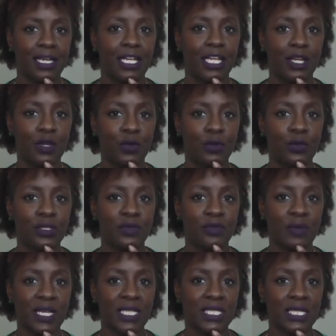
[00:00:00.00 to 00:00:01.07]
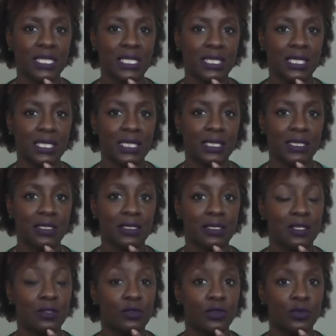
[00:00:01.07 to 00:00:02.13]
he was basically
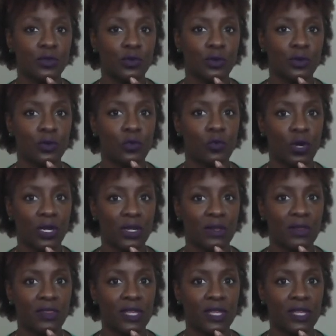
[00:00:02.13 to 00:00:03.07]
still doing one of the